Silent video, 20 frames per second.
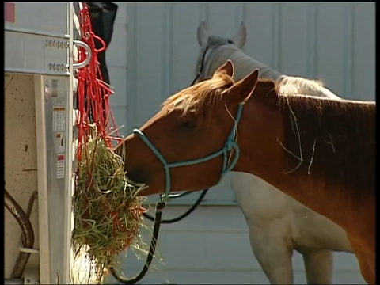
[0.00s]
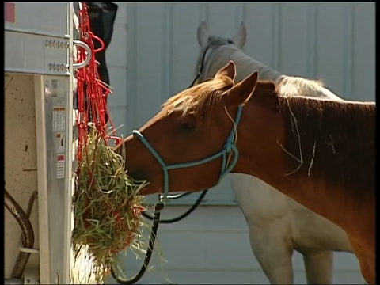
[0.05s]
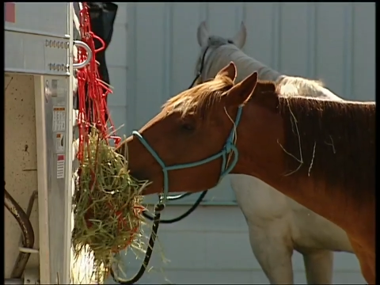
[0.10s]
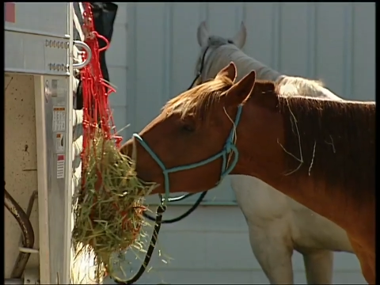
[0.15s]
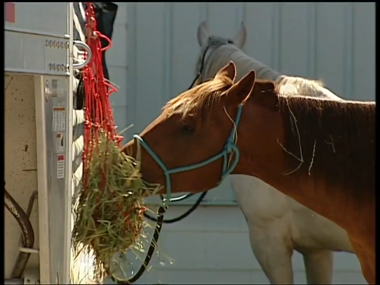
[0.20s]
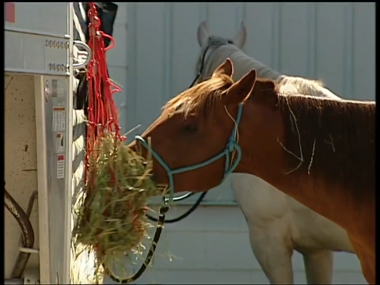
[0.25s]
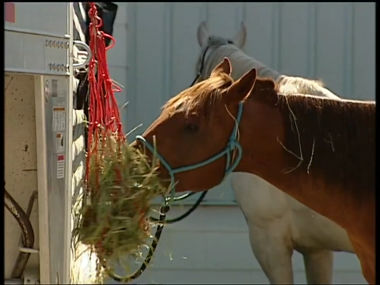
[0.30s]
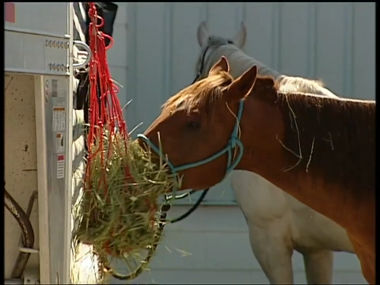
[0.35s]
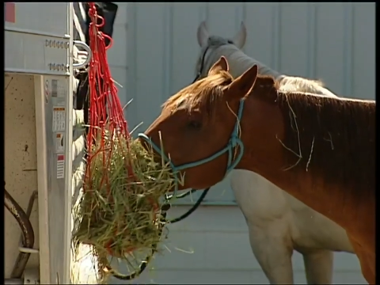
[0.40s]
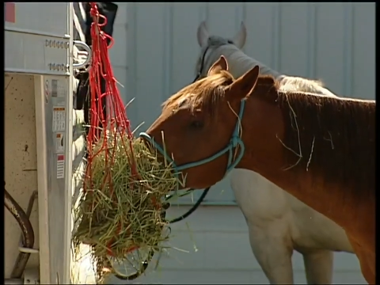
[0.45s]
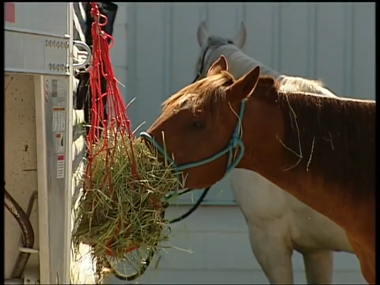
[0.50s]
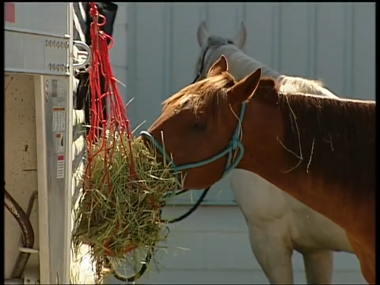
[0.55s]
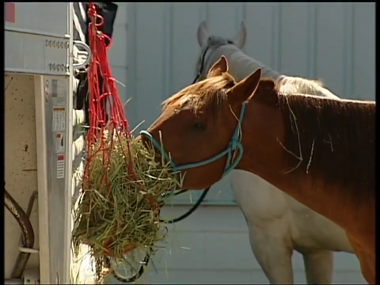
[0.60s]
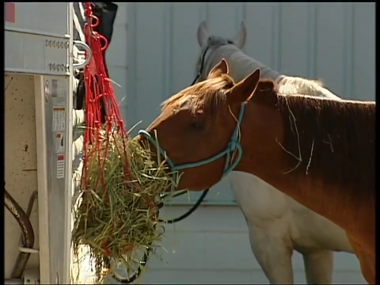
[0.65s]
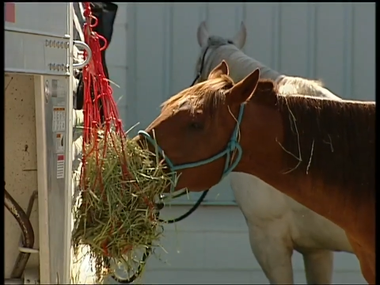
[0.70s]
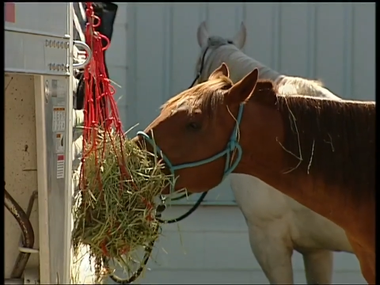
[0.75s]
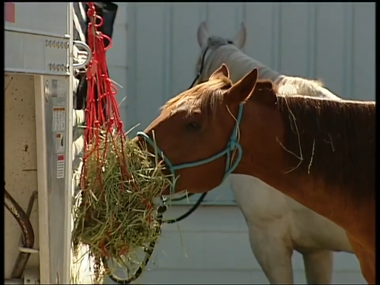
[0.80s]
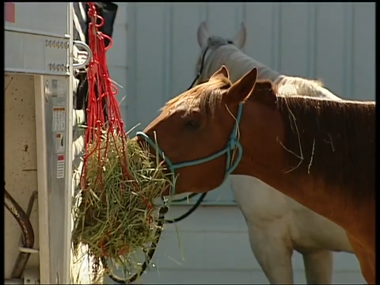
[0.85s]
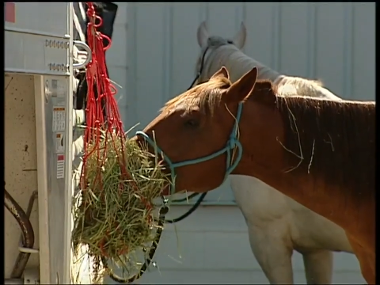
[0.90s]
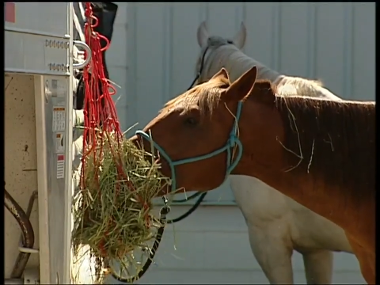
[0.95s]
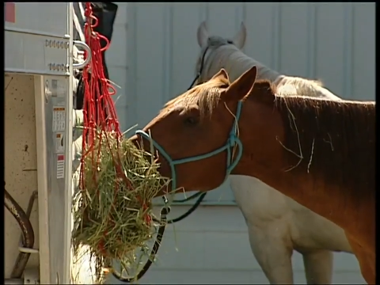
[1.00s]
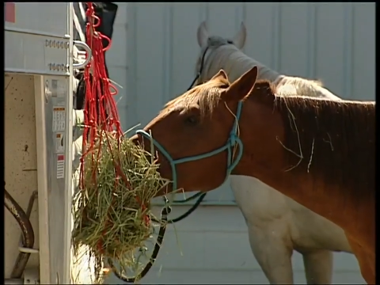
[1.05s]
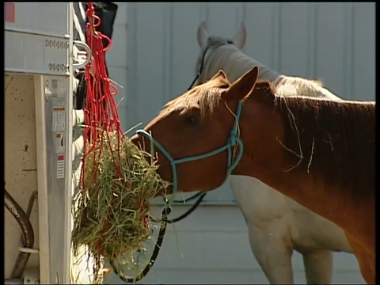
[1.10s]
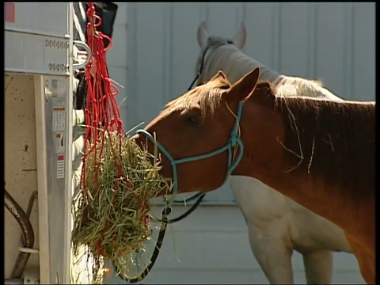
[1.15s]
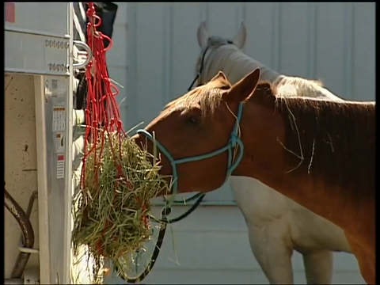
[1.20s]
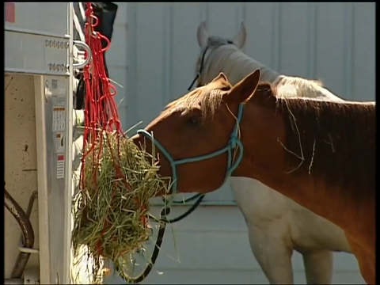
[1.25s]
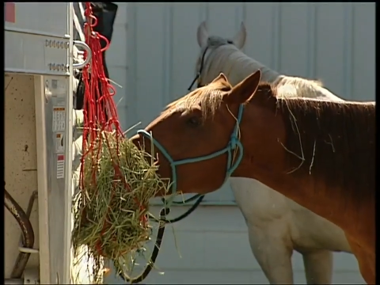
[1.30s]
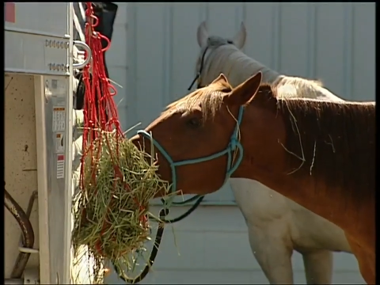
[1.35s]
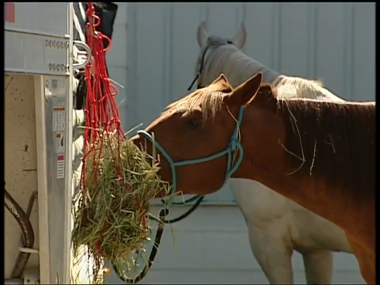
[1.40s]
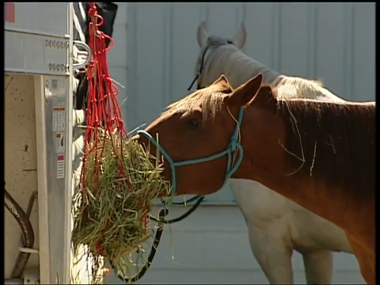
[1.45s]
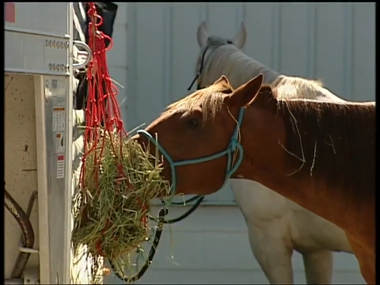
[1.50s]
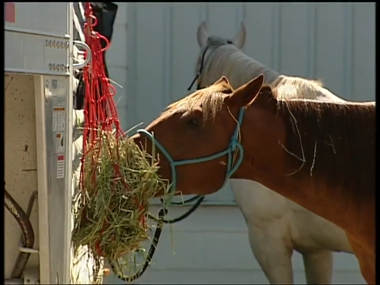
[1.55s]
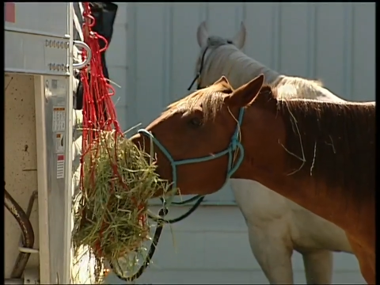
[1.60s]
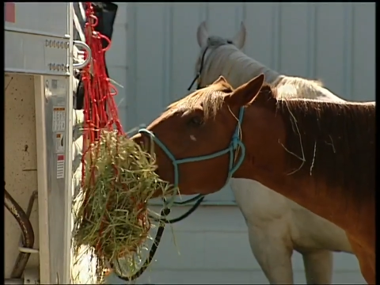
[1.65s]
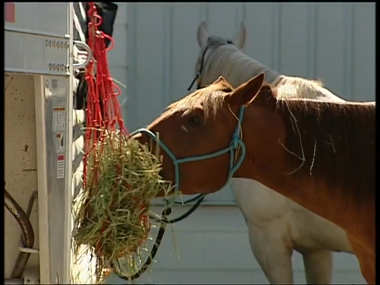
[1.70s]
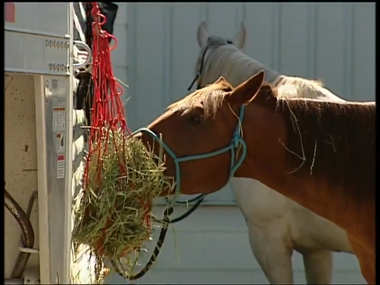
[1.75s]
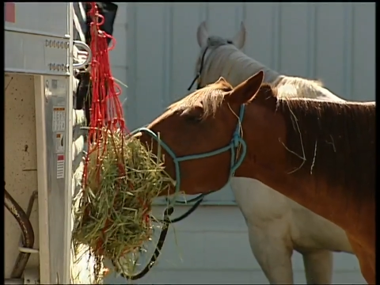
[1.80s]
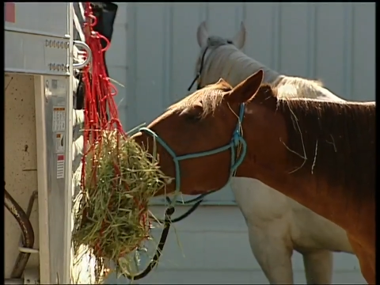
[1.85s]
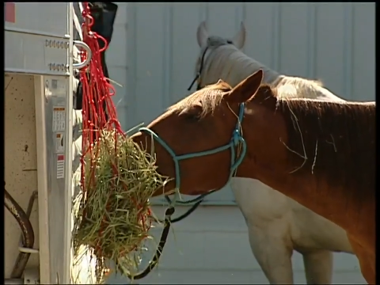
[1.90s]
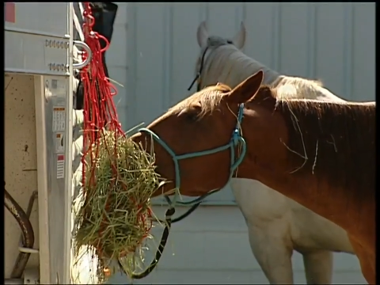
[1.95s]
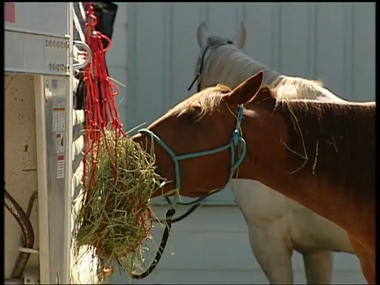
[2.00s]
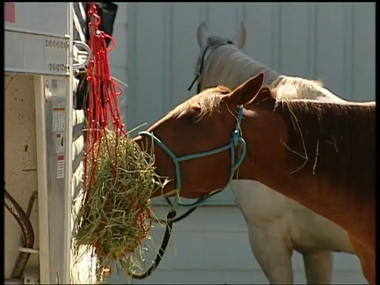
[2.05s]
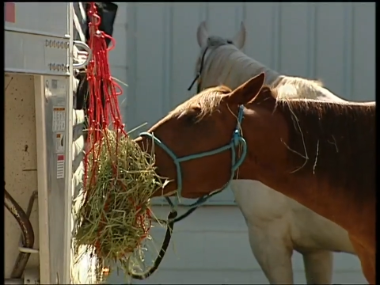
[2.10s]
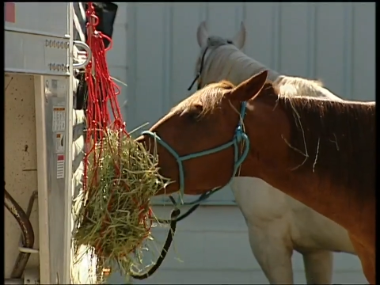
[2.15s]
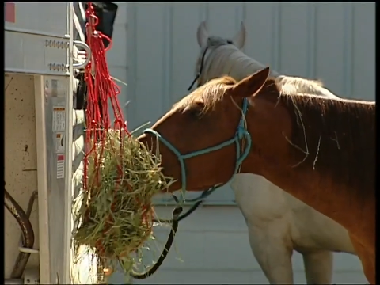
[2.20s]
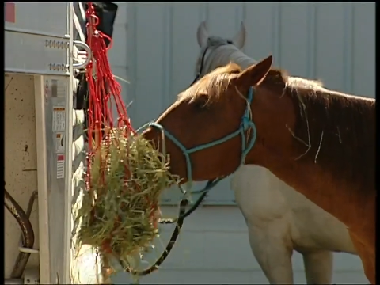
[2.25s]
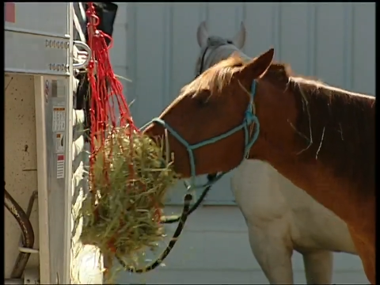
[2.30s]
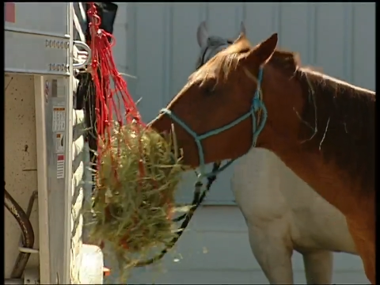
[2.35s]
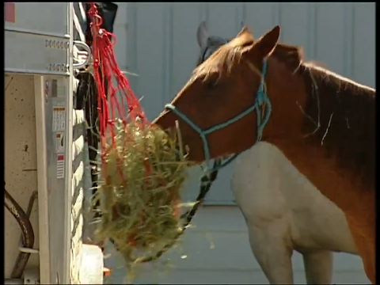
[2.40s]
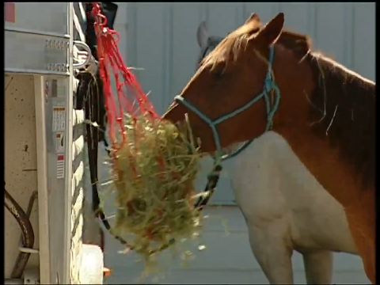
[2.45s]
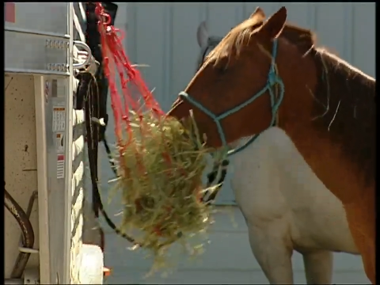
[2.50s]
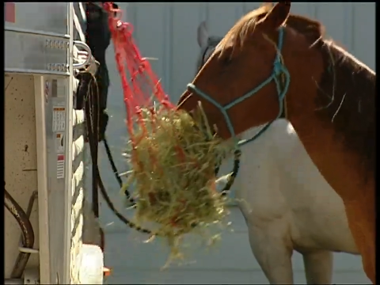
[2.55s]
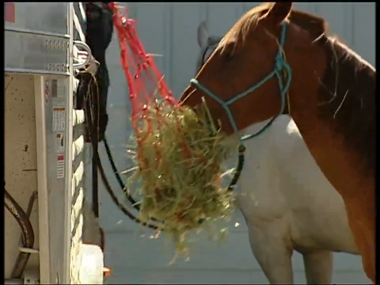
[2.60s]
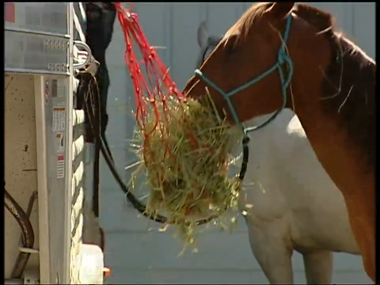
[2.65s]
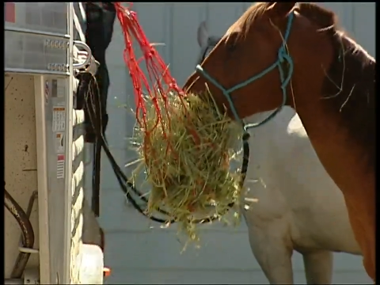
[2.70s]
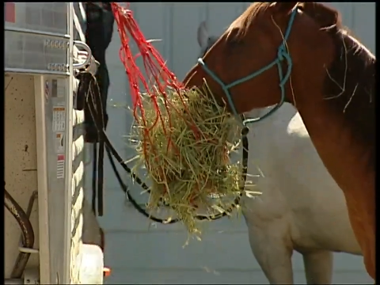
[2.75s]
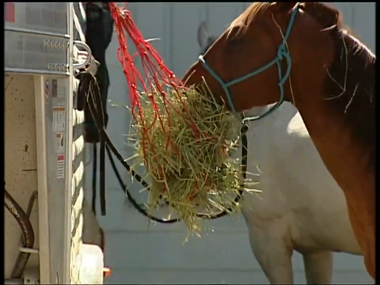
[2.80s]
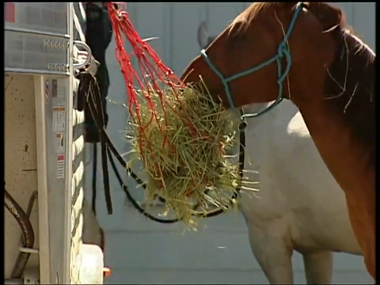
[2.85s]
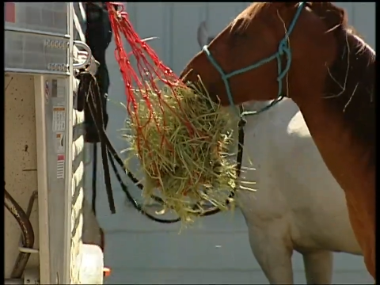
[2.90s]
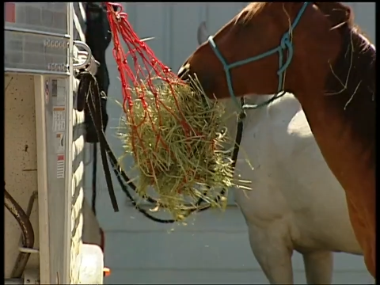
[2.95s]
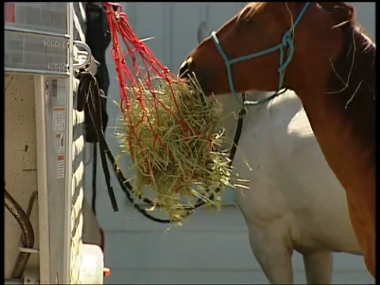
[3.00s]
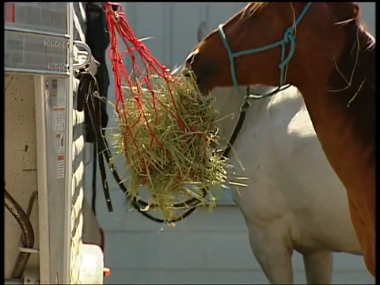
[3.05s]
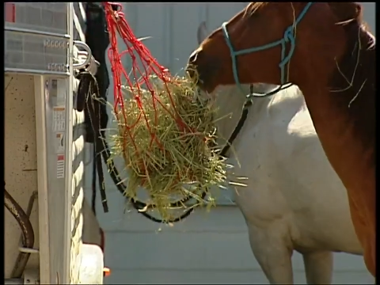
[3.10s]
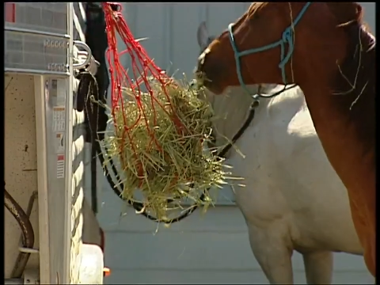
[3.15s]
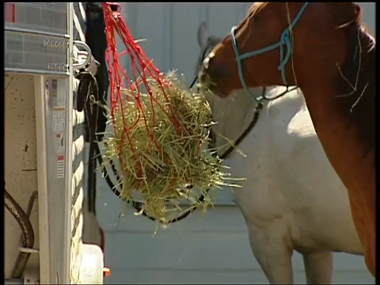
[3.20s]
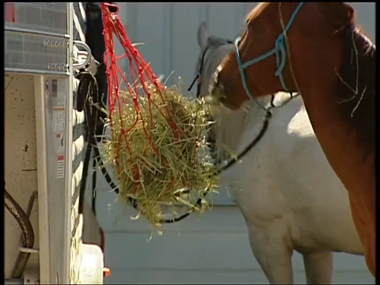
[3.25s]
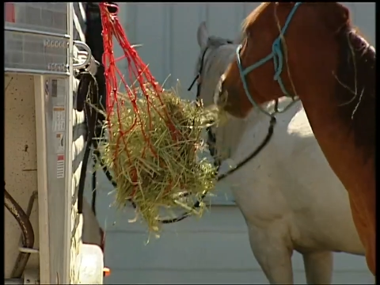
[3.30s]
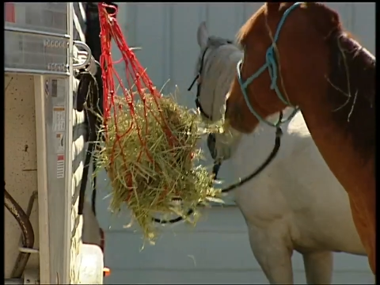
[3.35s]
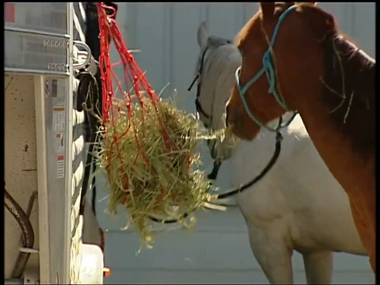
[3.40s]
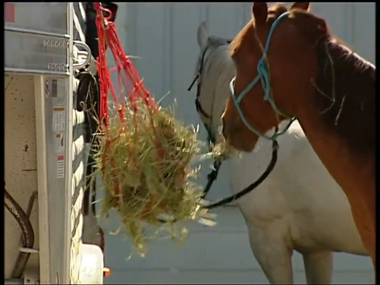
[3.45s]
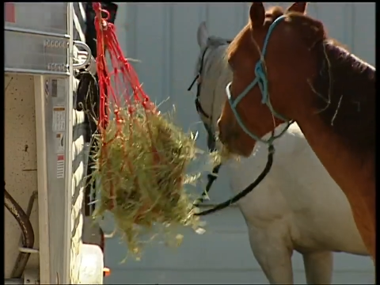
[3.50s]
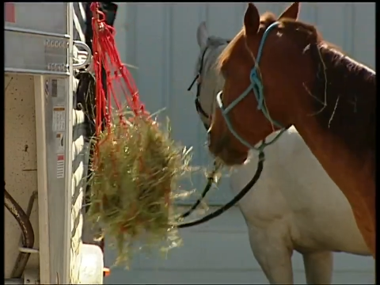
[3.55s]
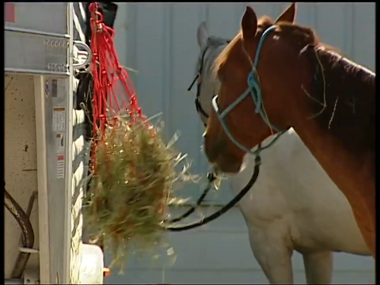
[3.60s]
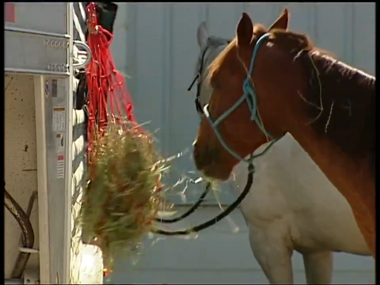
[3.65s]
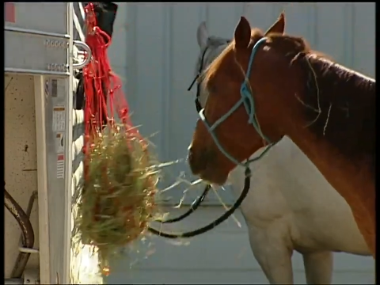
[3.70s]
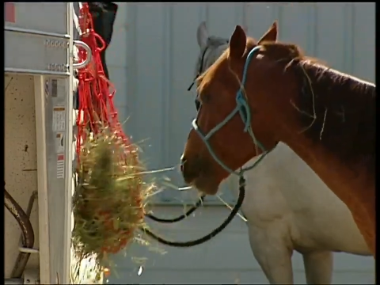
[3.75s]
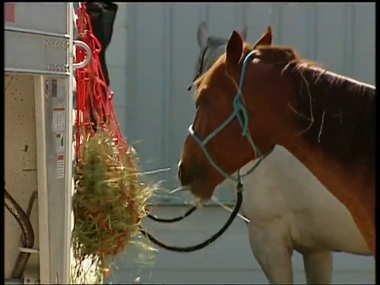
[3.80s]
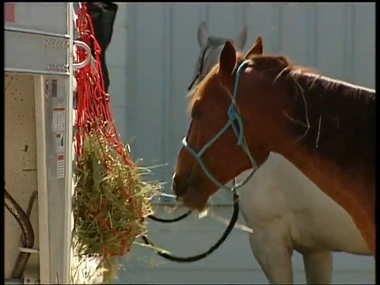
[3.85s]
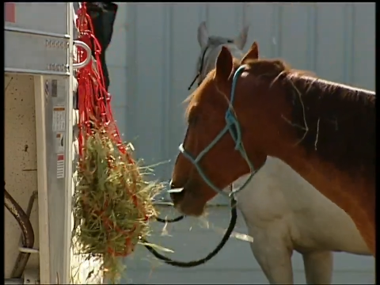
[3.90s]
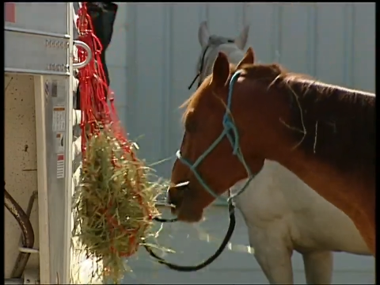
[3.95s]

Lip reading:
[unreadable: no face in view]